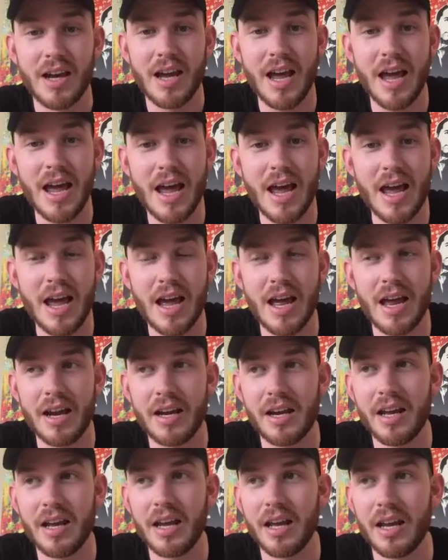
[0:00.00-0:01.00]

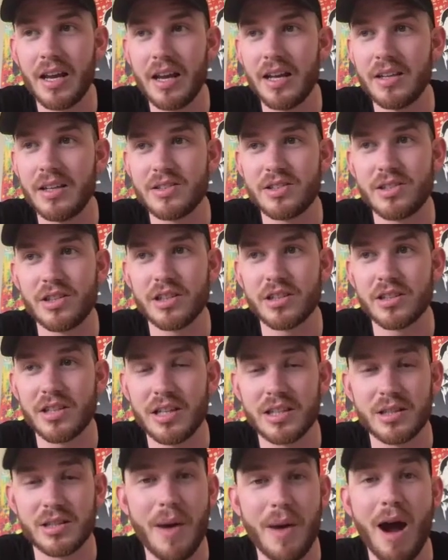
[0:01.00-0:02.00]
And
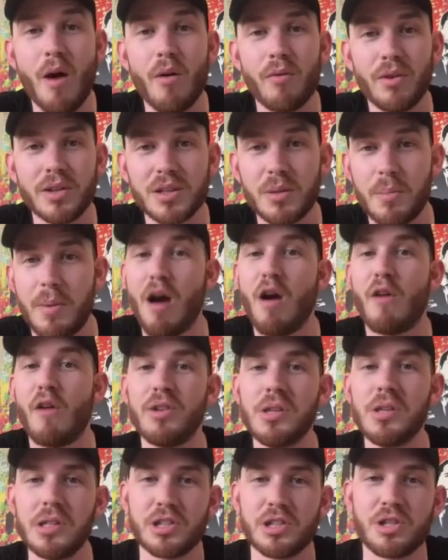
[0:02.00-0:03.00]
it's powerful. It's a powerful
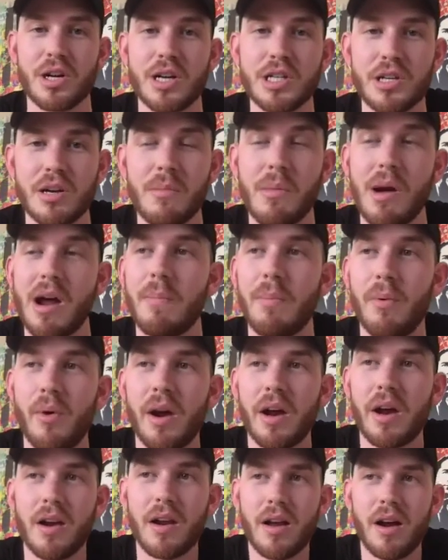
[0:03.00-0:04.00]
illustration in my
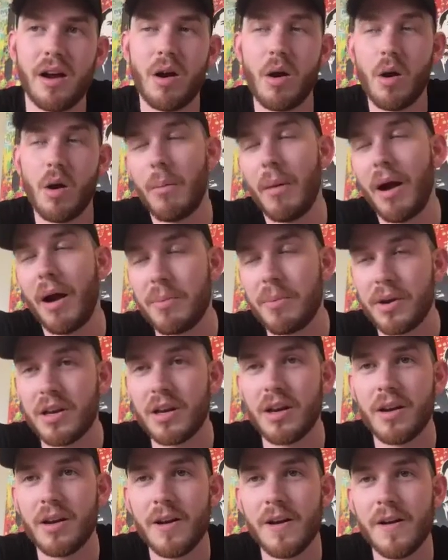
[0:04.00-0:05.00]

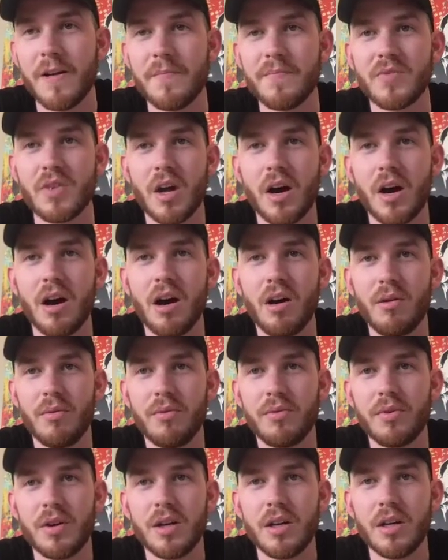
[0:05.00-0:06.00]
opinion
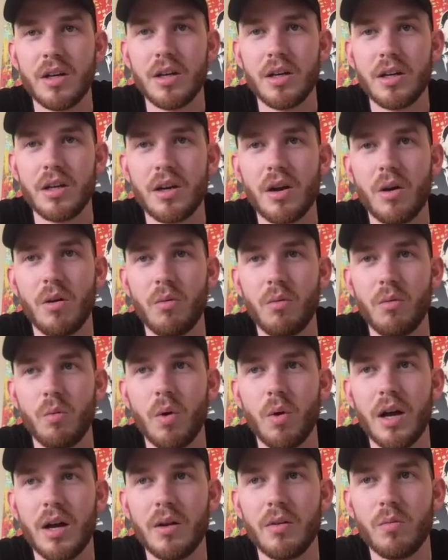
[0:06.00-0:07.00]
of,
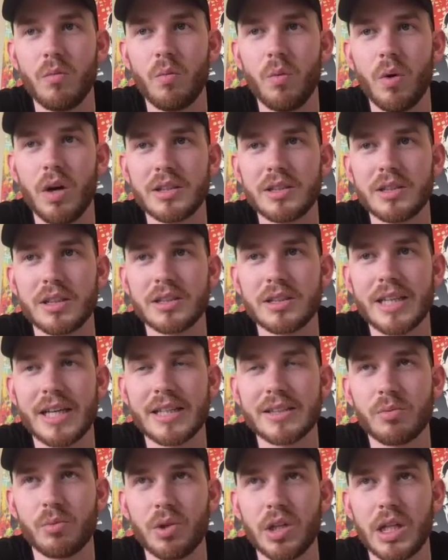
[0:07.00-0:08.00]
what
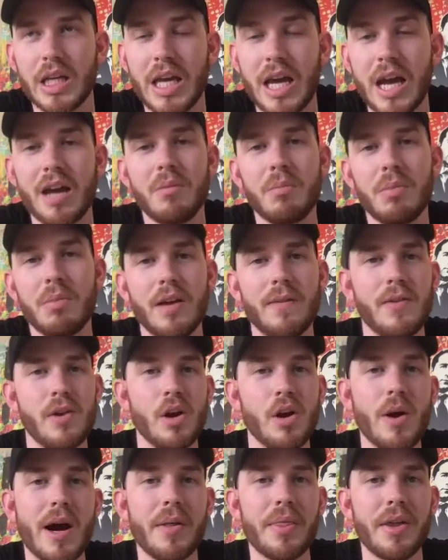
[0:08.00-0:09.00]
success really can be if you
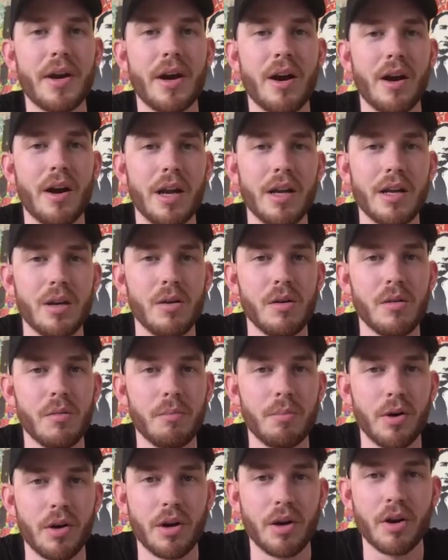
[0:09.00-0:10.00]
go out there and you
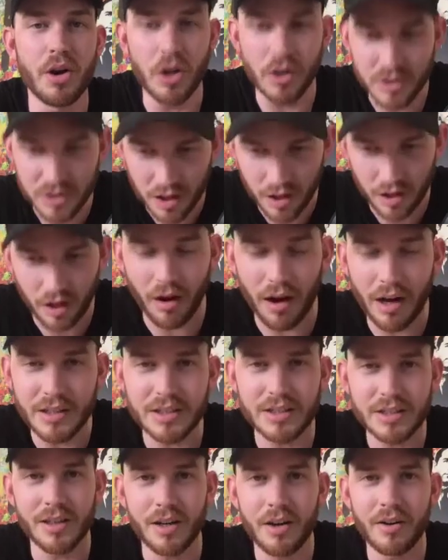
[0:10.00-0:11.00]
put your nose to the
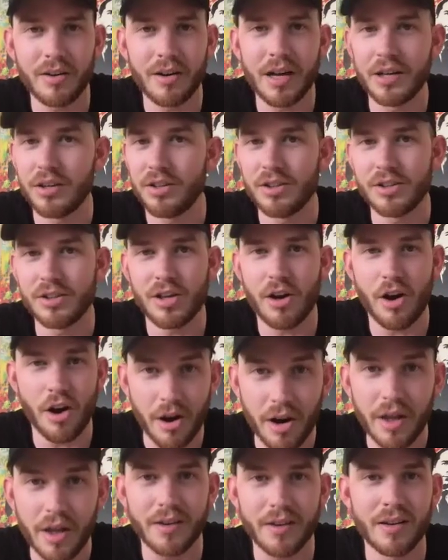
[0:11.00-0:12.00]
grindstone and you just
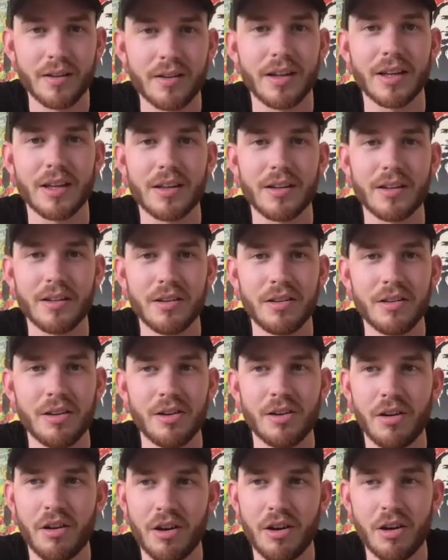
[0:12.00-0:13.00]
earn it. Like
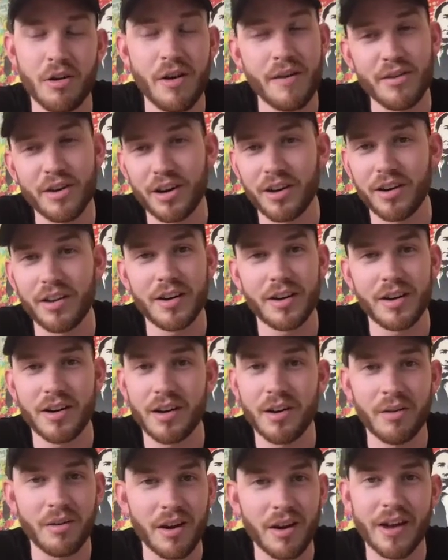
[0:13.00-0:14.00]
you're never going to let it
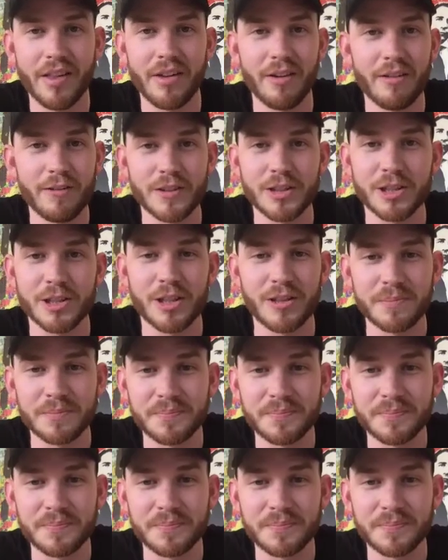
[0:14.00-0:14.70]
go either, for sure.